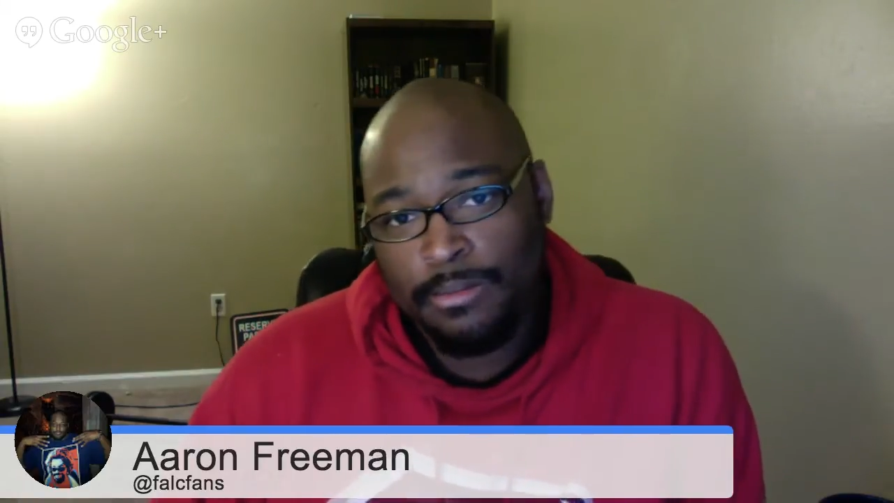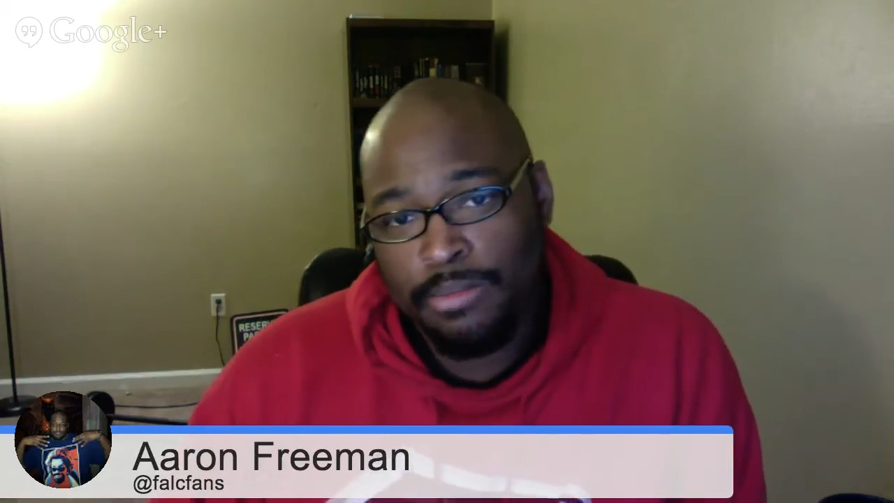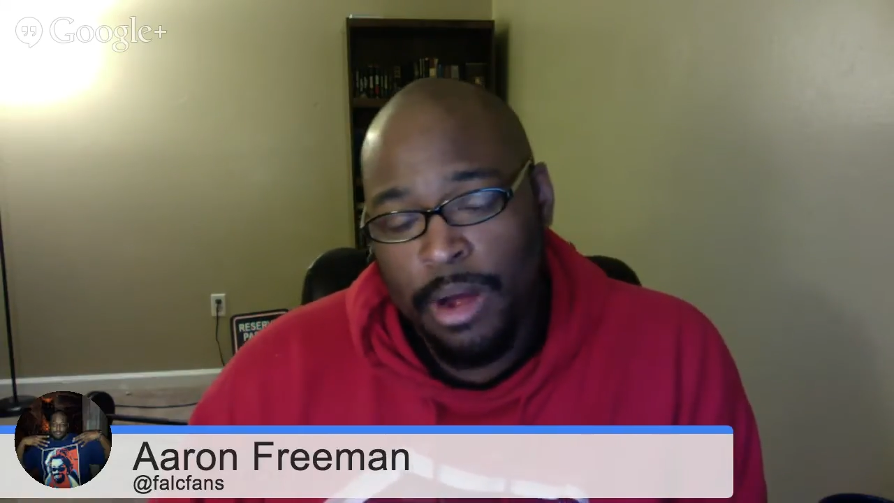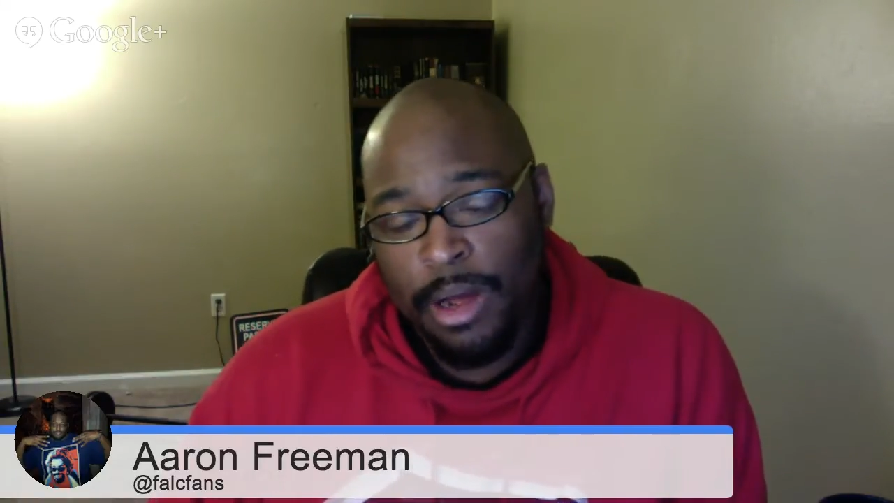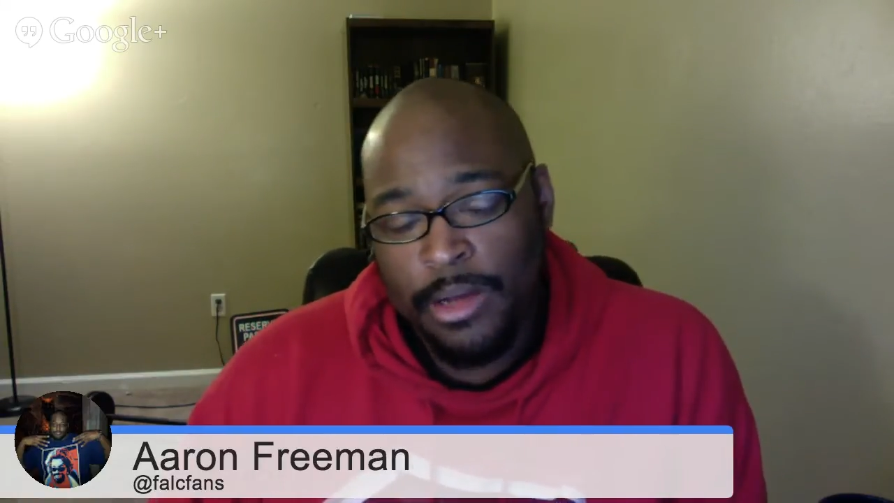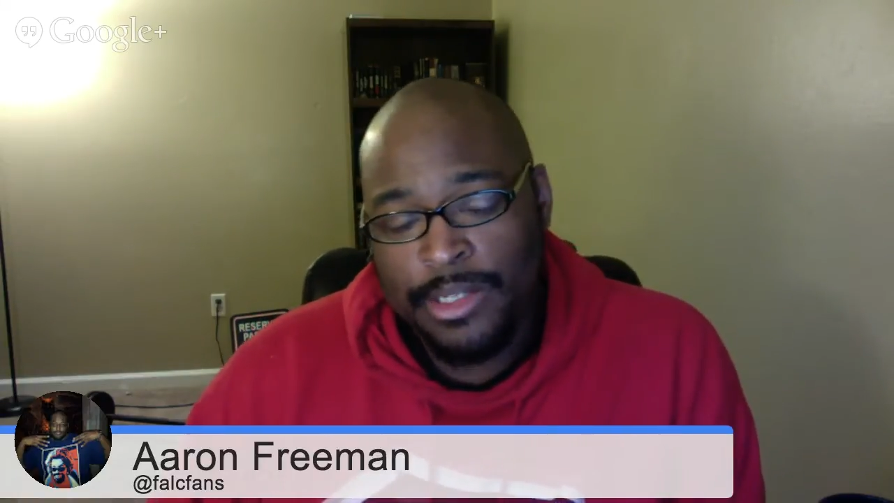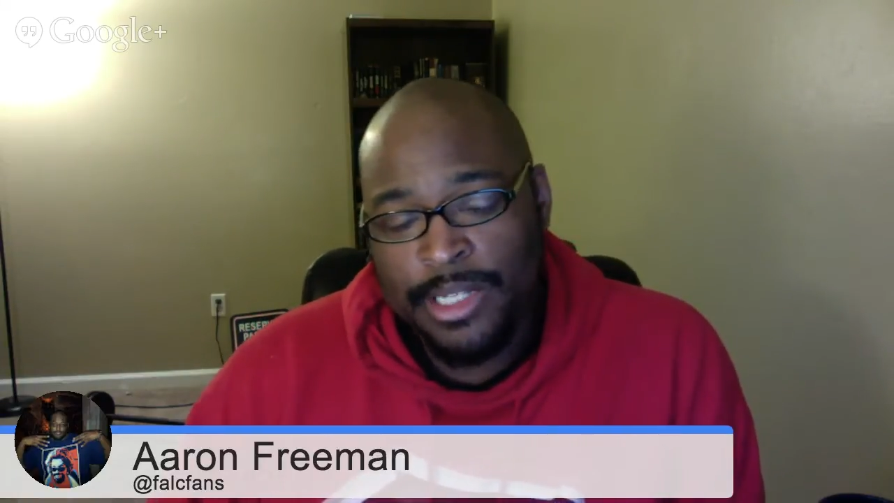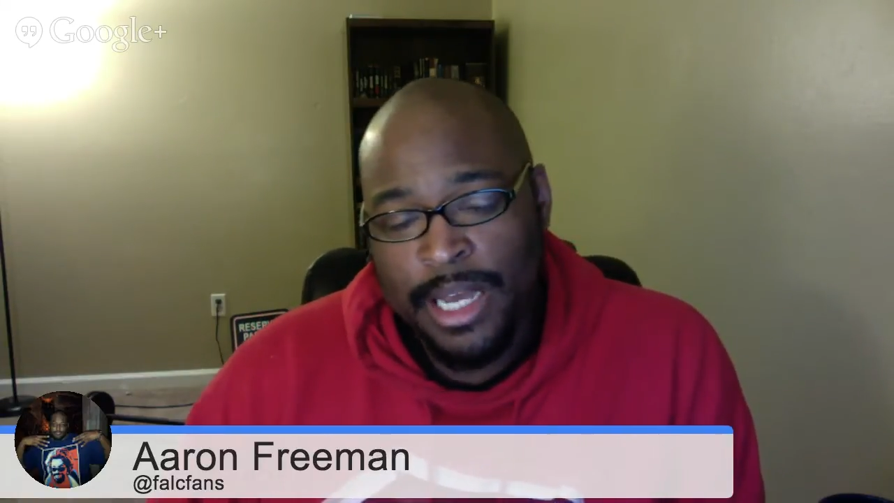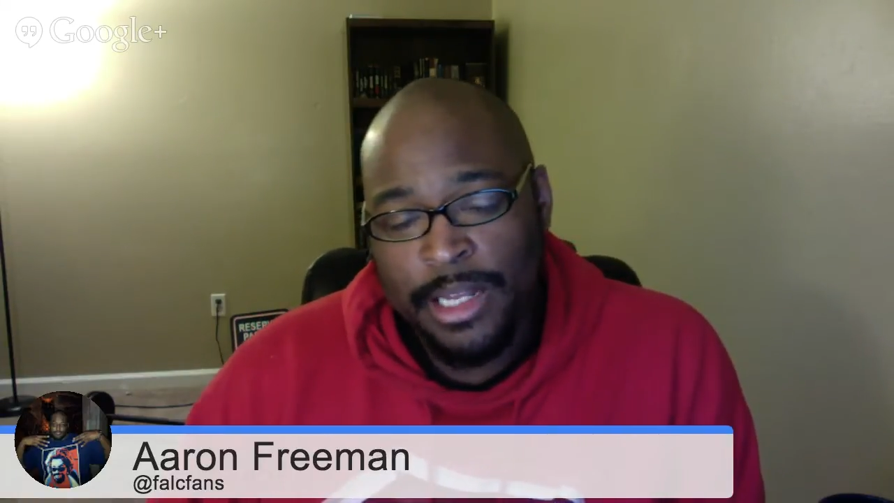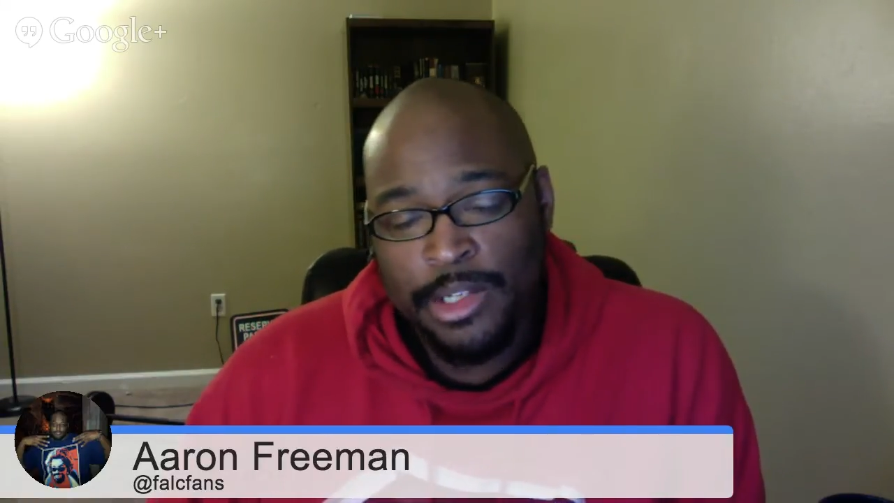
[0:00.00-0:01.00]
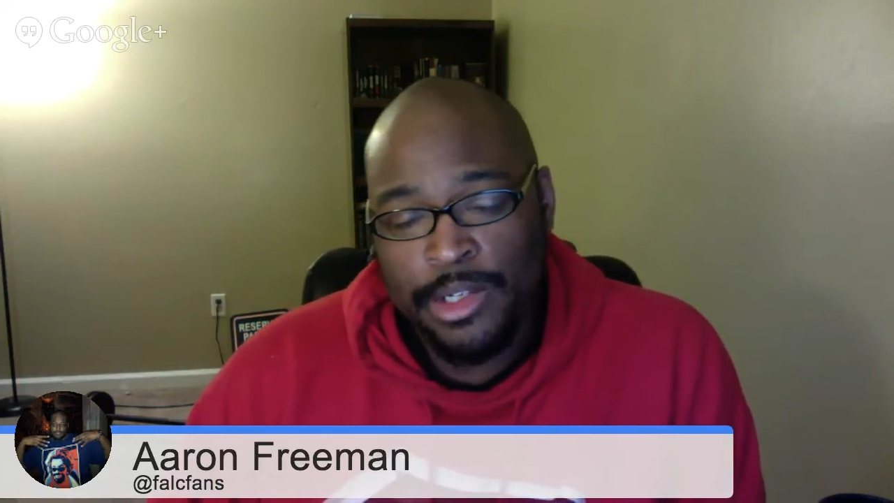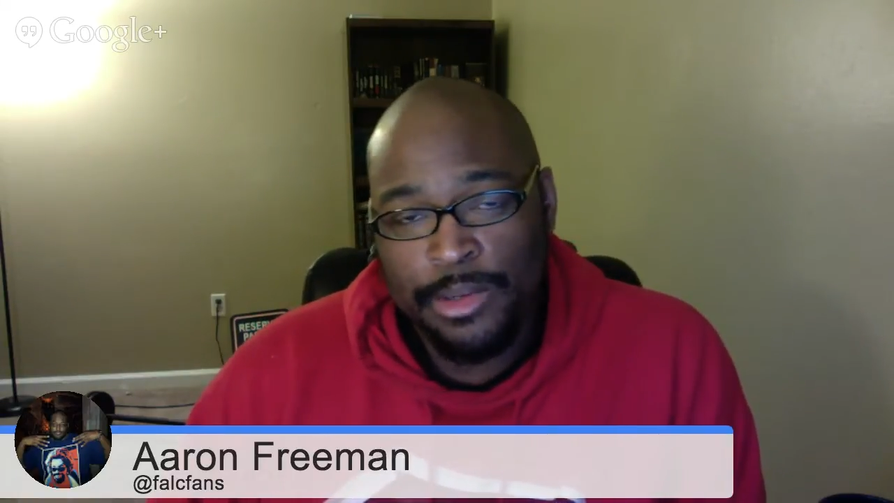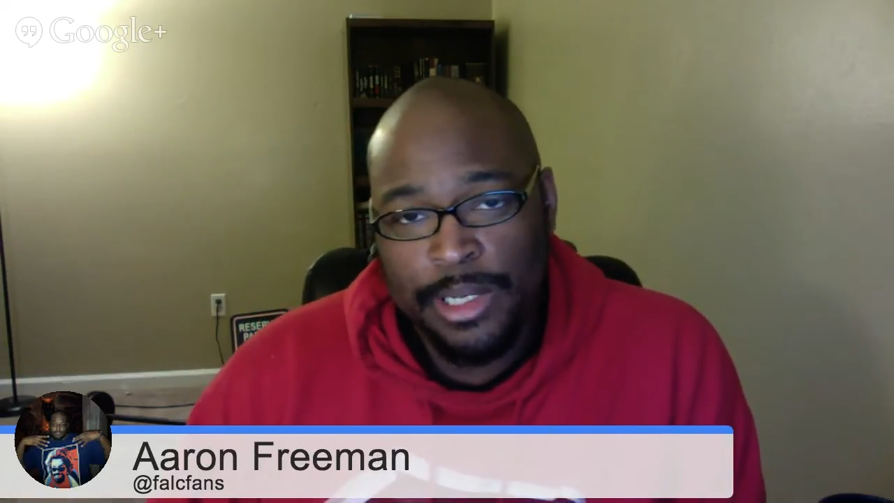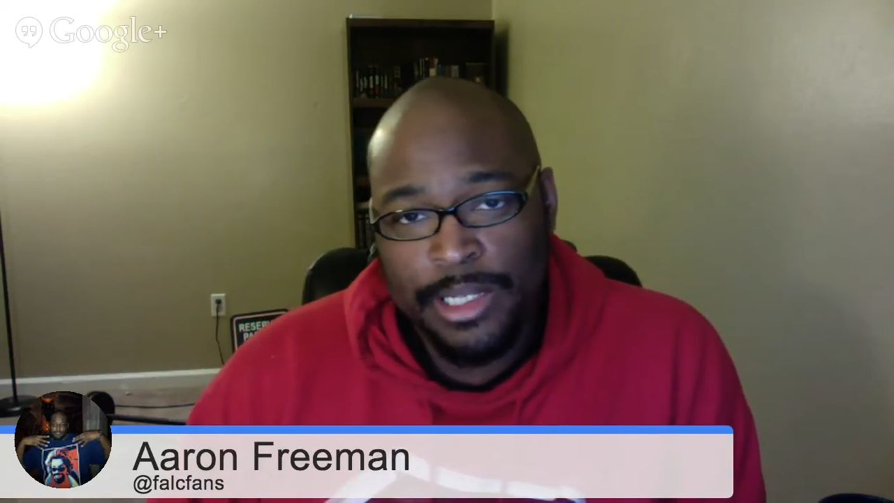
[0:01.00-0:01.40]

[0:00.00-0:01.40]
Broncos tight end Julius